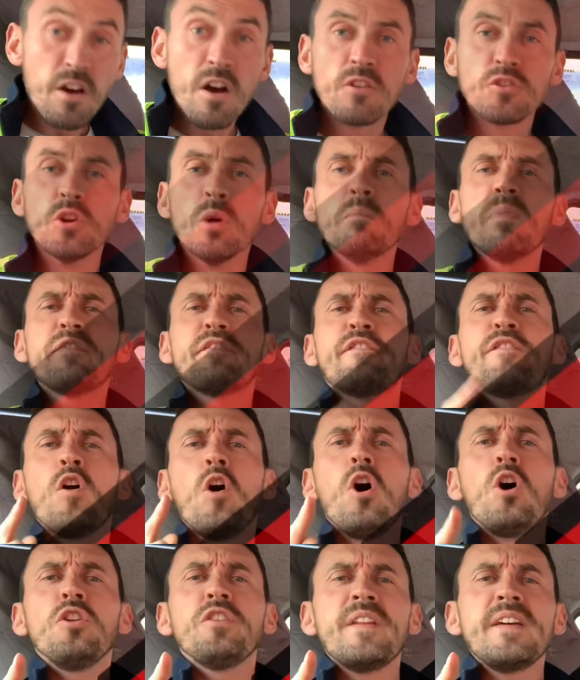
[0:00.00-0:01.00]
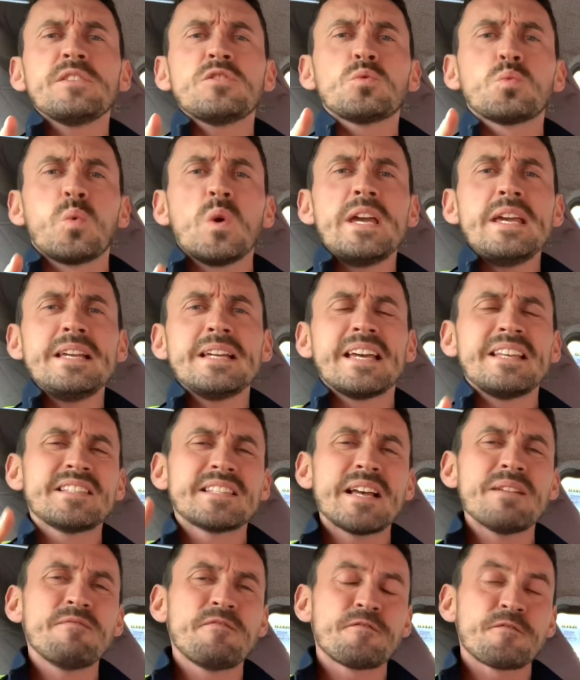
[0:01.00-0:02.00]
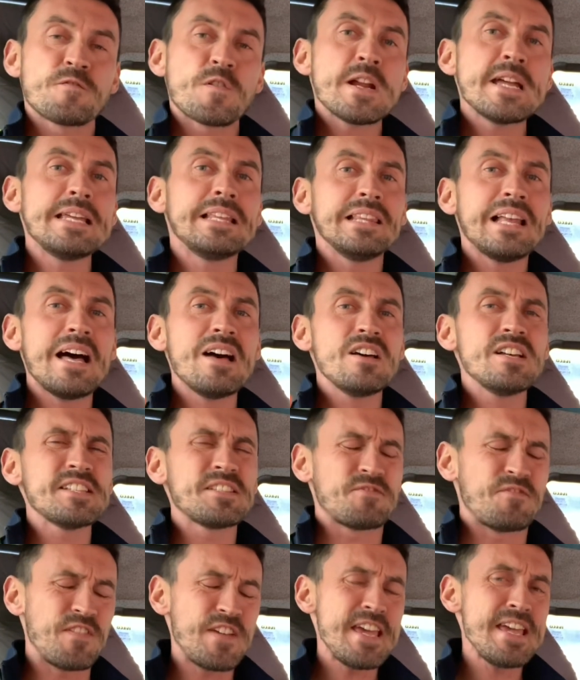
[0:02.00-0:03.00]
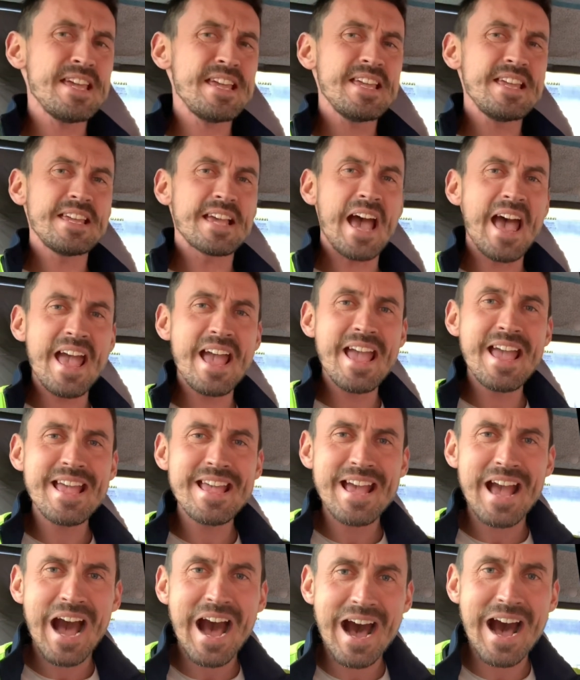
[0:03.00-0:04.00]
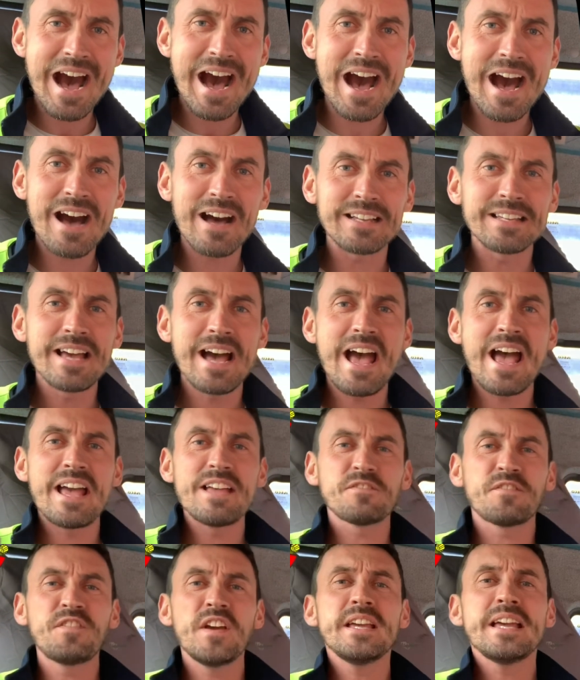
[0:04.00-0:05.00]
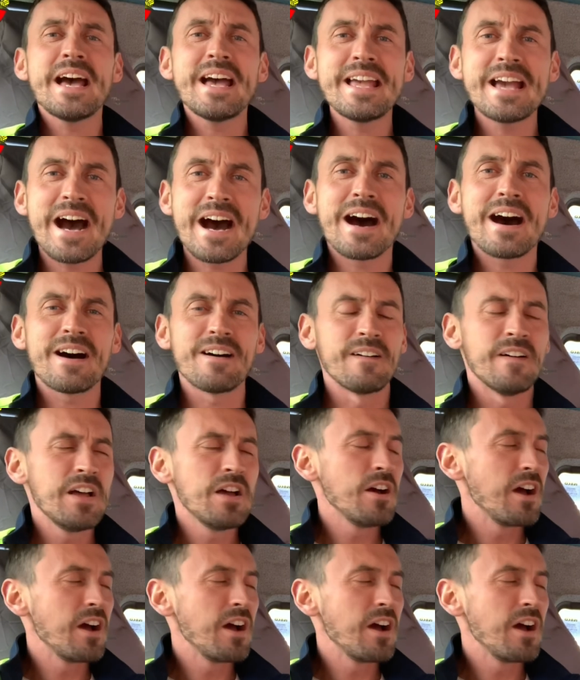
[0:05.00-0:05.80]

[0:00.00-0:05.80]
Number four this week is them three letters, V-A-R. Yeah, it's V-A-R.